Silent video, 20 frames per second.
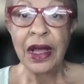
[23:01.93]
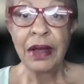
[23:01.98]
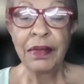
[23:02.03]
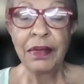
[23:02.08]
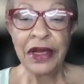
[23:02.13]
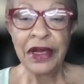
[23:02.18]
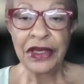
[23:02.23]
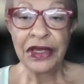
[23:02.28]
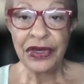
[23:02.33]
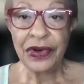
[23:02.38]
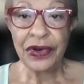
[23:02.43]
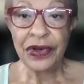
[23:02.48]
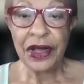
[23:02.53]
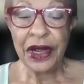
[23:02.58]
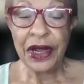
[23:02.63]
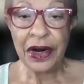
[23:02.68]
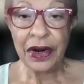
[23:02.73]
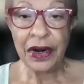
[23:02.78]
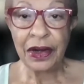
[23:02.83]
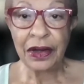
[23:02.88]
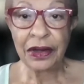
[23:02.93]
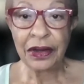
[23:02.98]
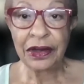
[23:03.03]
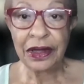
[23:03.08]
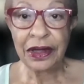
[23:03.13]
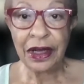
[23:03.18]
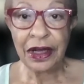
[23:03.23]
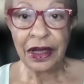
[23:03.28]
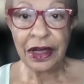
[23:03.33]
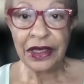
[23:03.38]
Minister Carol
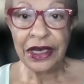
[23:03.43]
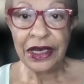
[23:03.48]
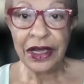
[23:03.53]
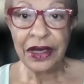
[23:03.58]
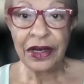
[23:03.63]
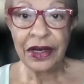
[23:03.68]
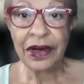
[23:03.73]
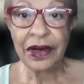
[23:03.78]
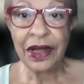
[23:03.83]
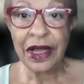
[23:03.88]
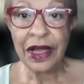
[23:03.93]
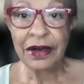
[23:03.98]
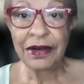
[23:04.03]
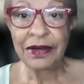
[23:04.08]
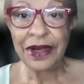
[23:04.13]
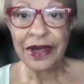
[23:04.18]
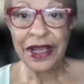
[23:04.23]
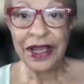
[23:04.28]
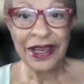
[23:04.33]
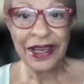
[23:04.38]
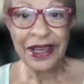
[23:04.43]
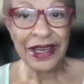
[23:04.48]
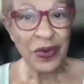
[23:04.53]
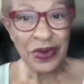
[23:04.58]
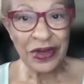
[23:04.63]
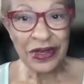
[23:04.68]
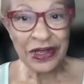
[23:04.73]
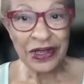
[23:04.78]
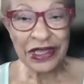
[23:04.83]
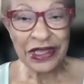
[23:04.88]
Taylor and Eli
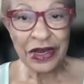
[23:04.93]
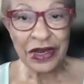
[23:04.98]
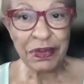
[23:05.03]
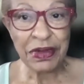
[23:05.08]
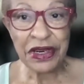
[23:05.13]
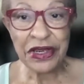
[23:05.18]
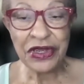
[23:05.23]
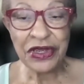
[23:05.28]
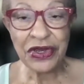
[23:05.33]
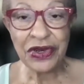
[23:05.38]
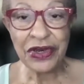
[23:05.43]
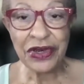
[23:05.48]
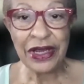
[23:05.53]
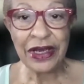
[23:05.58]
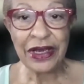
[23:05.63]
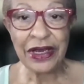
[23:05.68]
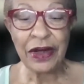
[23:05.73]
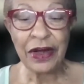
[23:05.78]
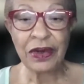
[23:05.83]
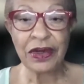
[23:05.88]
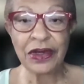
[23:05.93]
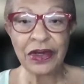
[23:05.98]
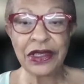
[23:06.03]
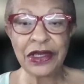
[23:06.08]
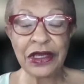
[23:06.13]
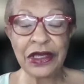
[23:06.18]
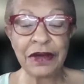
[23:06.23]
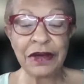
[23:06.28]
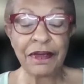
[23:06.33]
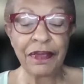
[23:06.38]
Wilson, Minister Eli
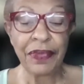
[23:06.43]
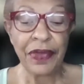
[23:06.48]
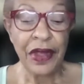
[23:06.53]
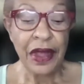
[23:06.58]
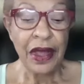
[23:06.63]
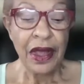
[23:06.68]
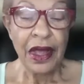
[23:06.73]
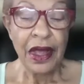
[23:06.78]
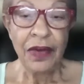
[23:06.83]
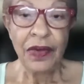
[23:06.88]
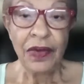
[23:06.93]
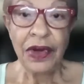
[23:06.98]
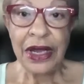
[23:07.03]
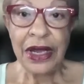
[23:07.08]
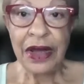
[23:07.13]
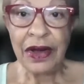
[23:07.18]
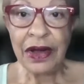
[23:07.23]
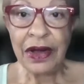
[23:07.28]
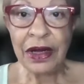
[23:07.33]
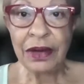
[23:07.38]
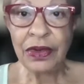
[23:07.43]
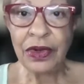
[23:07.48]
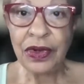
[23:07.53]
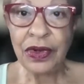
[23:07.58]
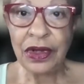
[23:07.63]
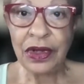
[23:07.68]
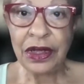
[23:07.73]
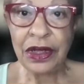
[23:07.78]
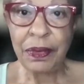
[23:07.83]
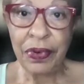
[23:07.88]
Wilson. We now come to
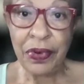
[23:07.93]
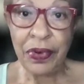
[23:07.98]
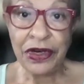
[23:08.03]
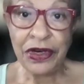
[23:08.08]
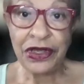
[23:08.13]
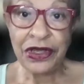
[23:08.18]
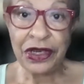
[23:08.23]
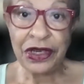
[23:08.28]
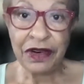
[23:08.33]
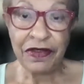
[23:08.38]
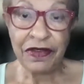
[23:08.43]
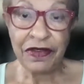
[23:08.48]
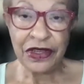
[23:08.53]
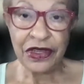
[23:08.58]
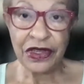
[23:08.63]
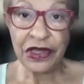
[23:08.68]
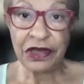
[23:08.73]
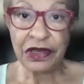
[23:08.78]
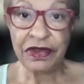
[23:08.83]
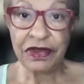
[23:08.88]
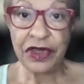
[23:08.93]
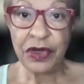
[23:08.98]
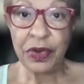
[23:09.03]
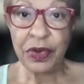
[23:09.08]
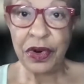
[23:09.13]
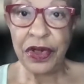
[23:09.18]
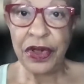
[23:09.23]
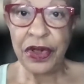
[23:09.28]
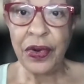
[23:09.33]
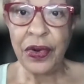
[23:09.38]
the portion of our service
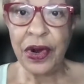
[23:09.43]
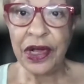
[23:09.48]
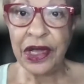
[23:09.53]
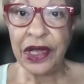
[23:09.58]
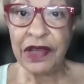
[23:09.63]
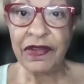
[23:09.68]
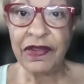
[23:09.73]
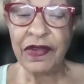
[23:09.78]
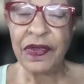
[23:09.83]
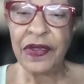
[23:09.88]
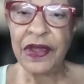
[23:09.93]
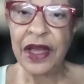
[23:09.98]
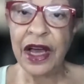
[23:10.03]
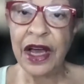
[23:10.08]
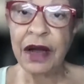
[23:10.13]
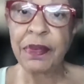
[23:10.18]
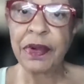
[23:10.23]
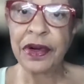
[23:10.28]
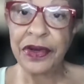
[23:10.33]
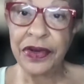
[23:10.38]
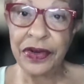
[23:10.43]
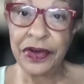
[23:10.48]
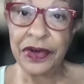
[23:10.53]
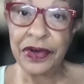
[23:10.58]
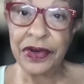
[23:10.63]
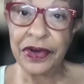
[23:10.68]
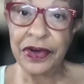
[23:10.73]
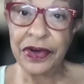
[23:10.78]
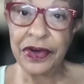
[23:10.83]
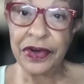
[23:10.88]
where you are given the
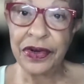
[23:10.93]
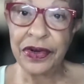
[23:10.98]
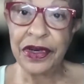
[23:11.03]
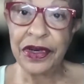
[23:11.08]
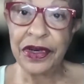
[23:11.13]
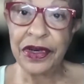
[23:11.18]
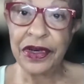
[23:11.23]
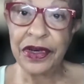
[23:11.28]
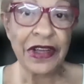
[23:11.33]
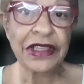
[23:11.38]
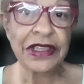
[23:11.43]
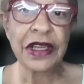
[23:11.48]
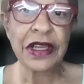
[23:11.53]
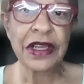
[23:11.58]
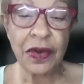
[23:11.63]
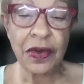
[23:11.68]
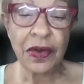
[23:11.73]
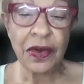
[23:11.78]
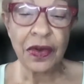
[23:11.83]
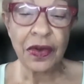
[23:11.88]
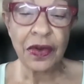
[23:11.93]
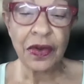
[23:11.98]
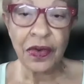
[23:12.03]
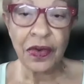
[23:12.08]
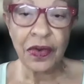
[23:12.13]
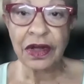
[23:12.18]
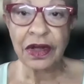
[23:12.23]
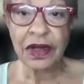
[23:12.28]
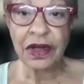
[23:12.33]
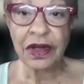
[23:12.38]
opportunity to invest in the
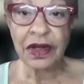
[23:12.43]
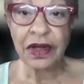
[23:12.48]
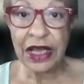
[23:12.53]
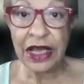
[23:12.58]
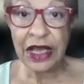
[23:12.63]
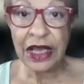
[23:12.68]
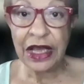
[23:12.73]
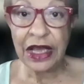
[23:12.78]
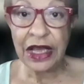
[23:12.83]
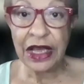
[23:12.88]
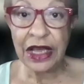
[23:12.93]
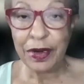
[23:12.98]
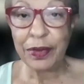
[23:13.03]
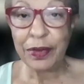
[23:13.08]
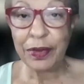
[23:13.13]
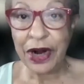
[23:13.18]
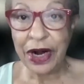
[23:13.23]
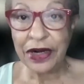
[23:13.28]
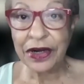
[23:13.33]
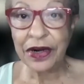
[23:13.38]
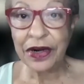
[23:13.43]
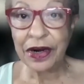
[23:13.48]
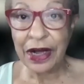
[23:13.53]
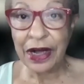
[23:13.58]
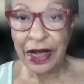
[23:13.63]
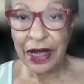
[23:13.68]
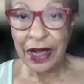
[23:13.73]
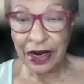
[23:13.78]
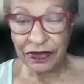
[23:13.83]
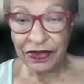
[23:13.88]
work of the Samuel Dewitt Proctor
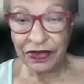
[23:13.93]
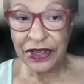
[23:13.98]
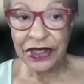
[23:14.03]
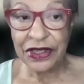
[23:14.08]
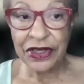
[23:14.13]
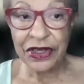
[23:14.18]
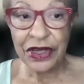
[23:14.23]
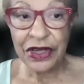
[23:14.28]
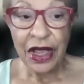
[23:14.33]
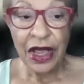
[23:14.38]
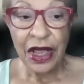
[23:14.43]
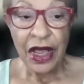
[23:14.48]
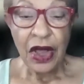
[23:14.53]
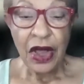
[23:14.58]
Conference.